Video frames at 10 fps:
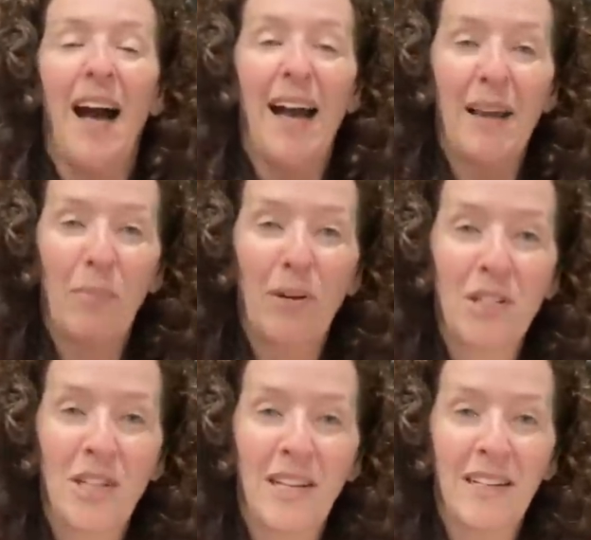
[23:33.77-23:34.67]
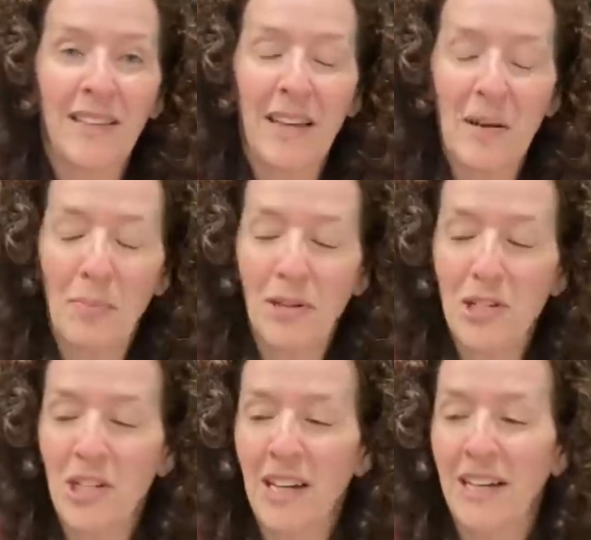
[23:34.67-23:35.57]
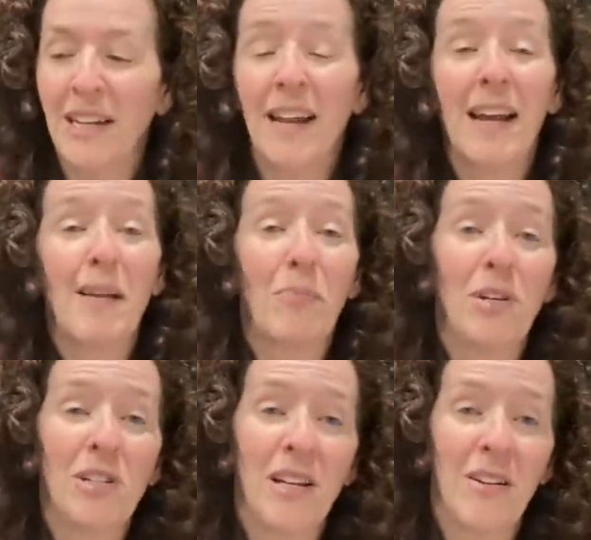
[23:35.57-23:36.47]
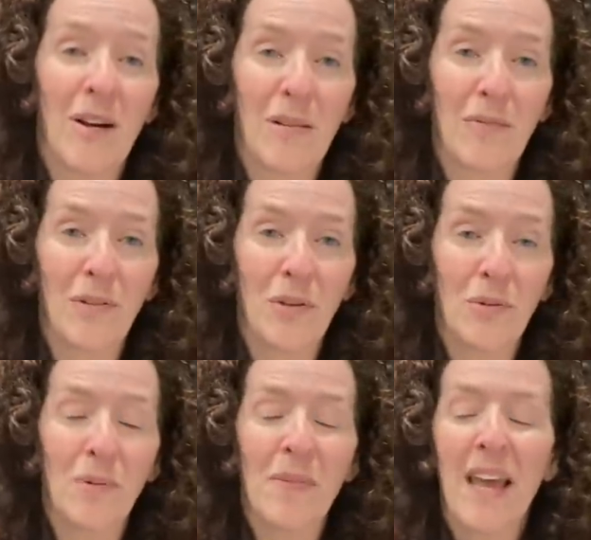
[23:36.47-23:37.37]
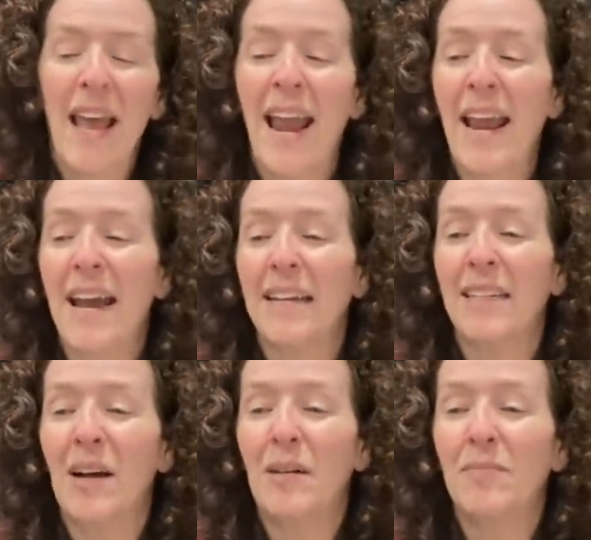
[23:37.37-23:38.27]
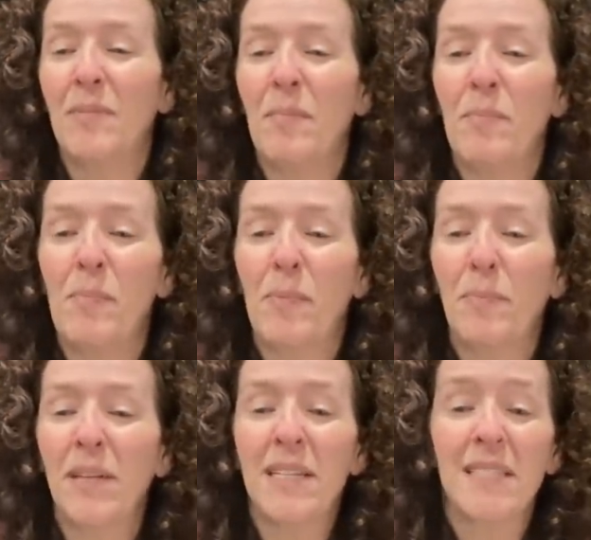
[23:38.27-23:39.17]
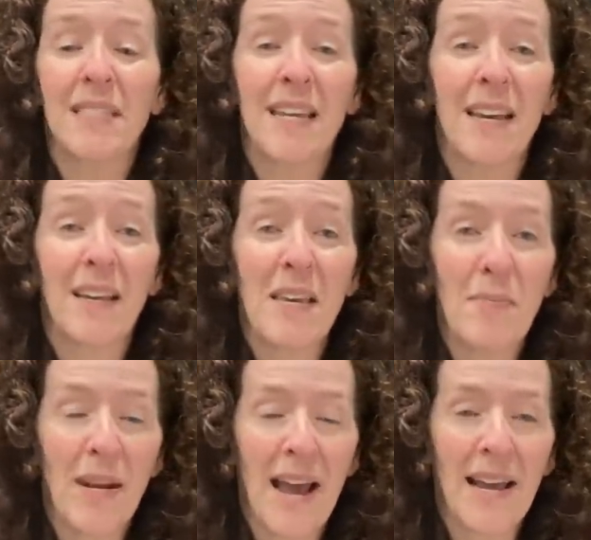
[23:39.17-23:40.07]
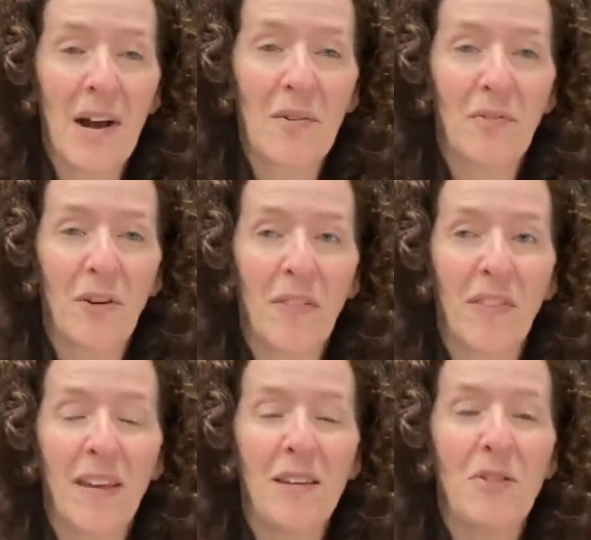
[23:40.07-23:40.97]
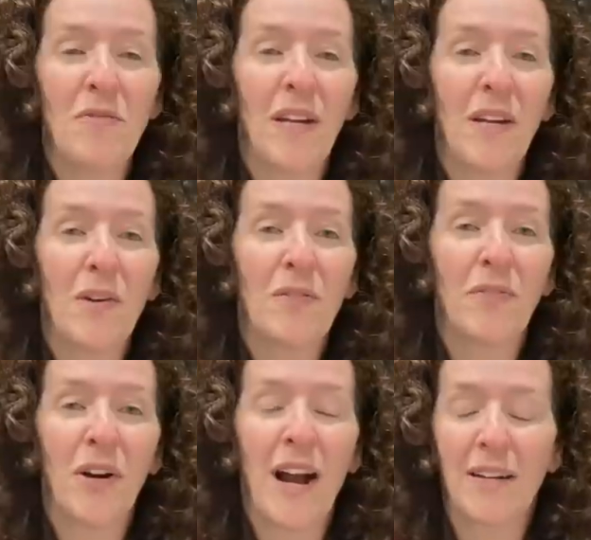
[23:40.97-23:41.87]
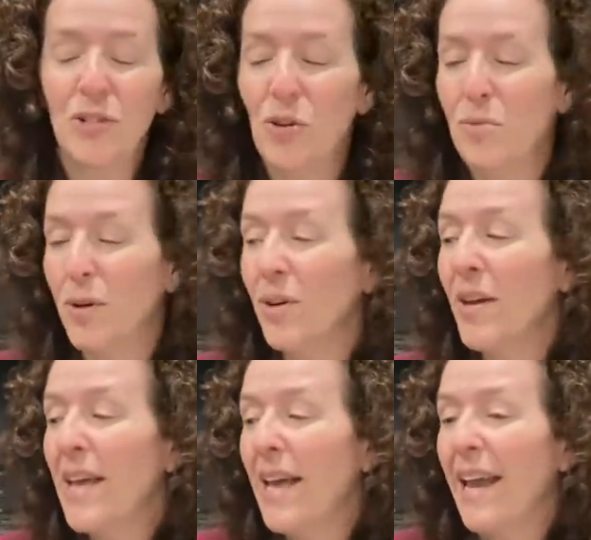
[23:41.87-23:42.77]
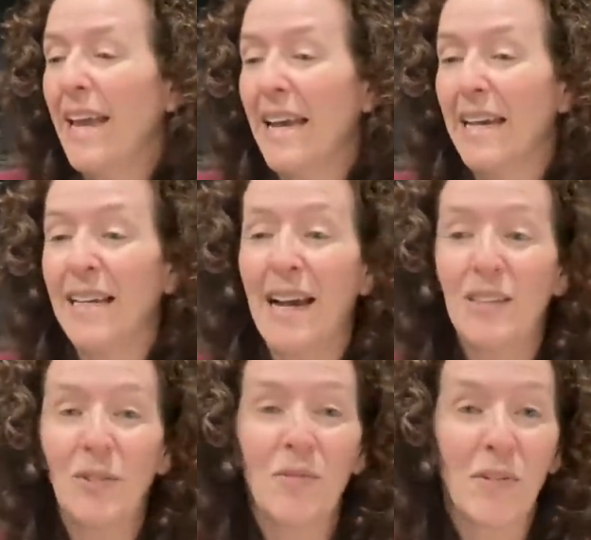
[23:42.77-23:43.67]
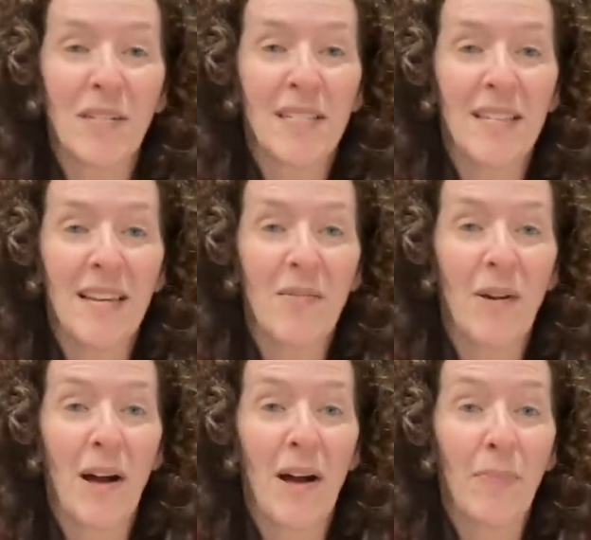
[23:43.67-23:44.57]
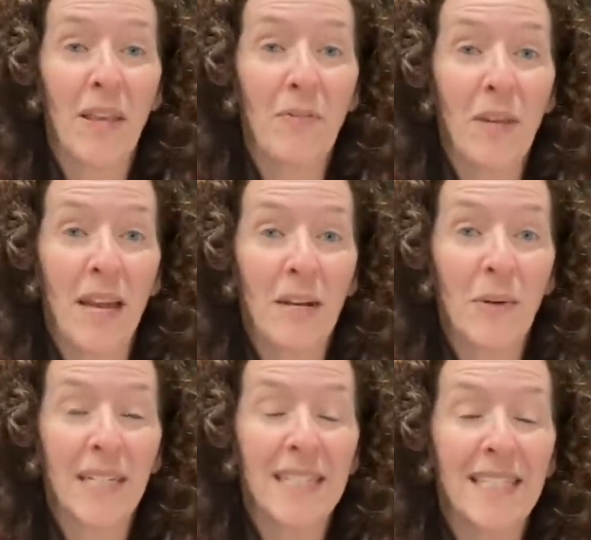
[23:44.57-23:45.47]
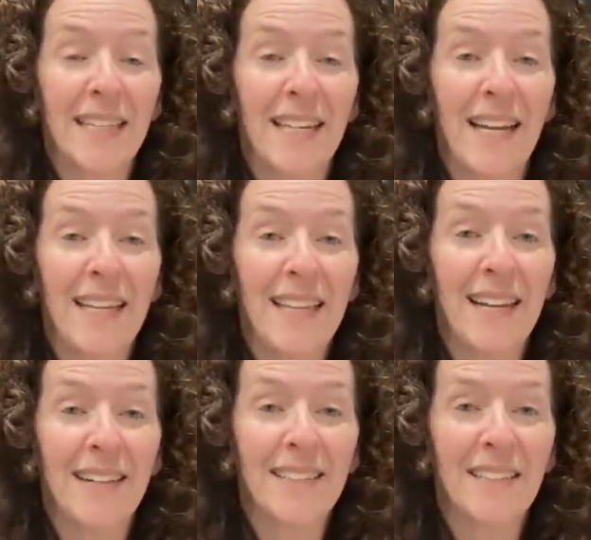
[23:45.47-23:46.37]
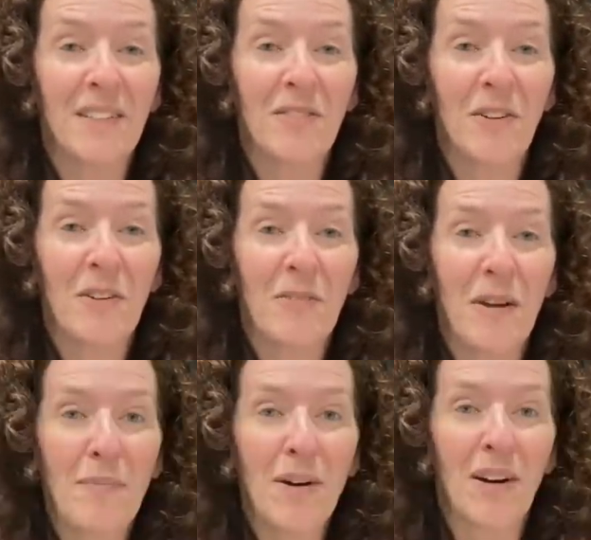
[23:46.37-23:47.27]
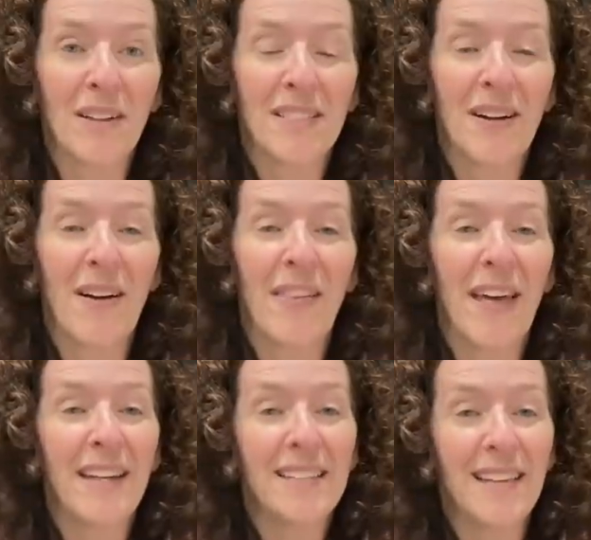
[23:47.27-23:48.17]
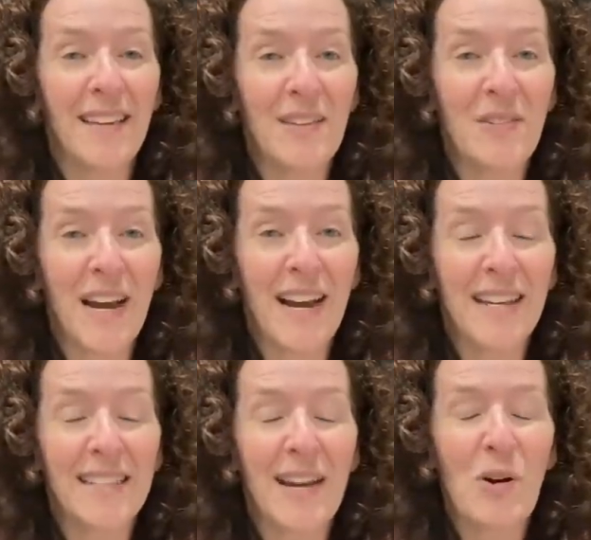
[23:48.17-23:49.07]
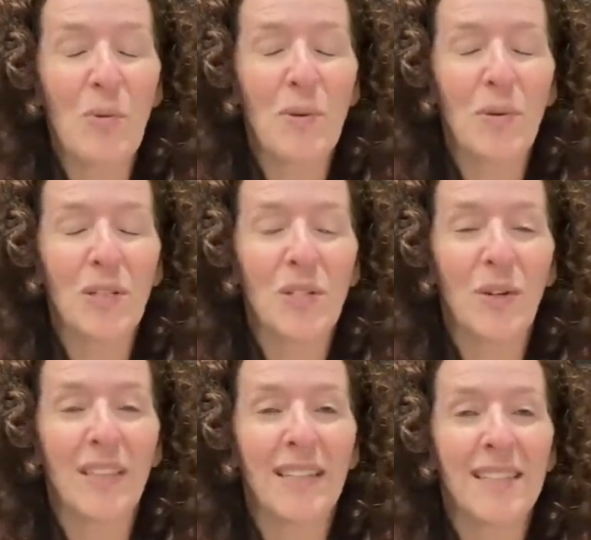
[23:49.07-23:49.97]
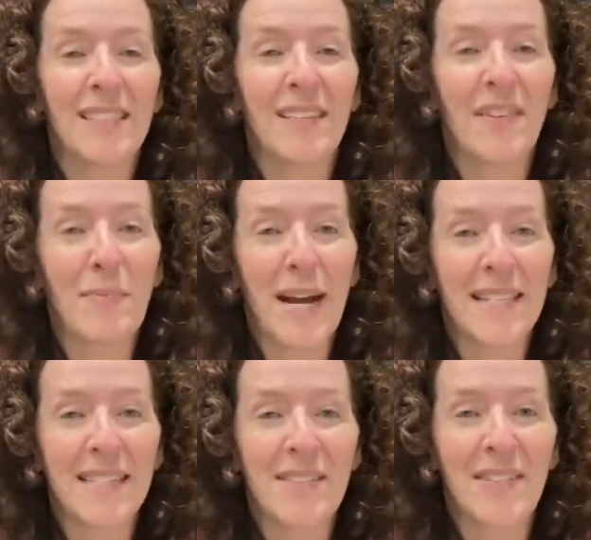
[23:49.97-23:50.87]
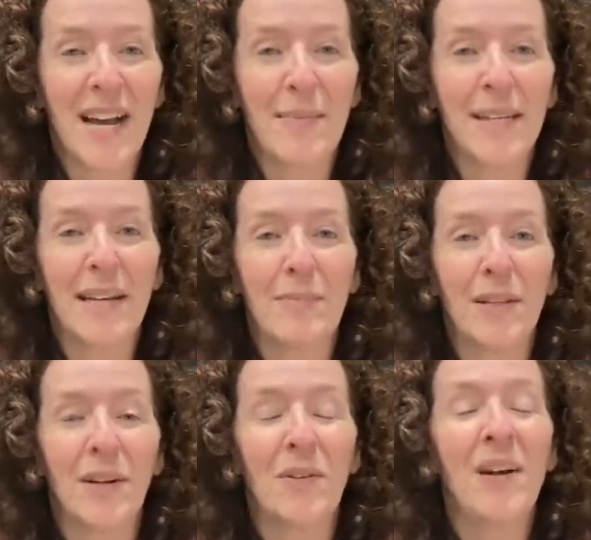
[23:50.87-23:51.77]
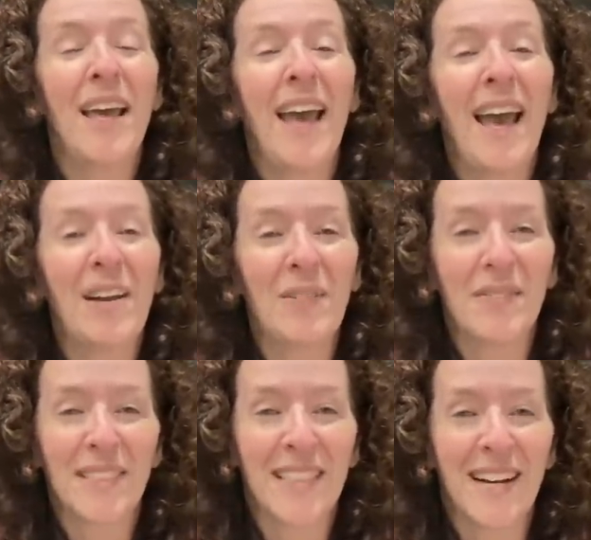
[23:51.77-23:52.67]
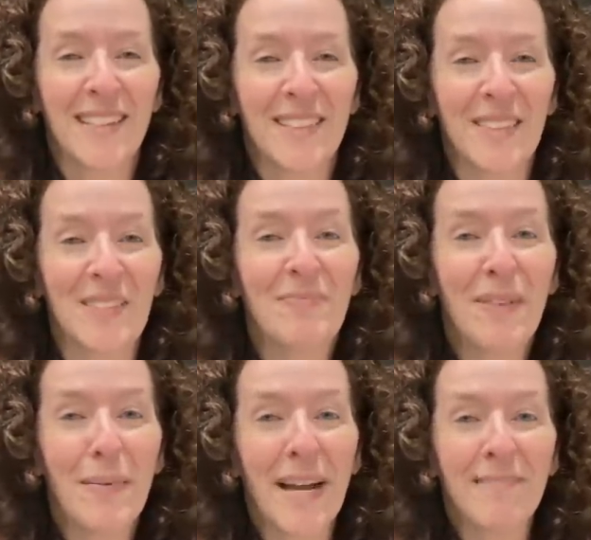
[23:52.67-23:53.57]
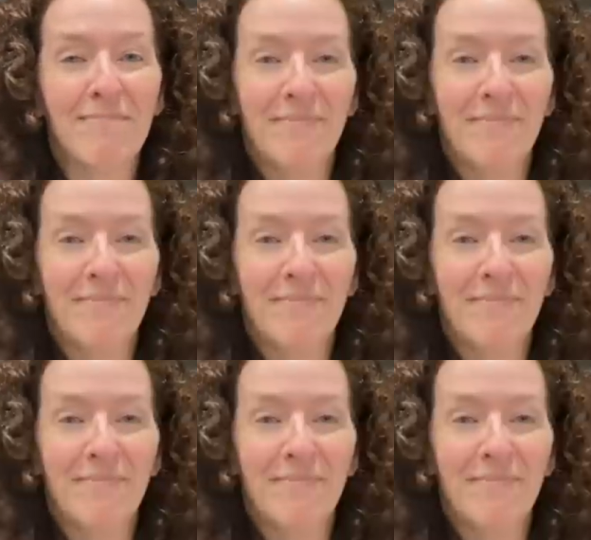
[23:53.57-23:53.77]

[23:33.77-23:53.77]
I appreciate it, they appreciate it, and I appreciate all of you. And please keep an eye out for the thank you video for October, and I look forward to seeing if anyone can send anything else in for November. So that is it, you guys. I hope you enjoyed this. Leave a positive comment down below, and we will talk soon. Bye-bye.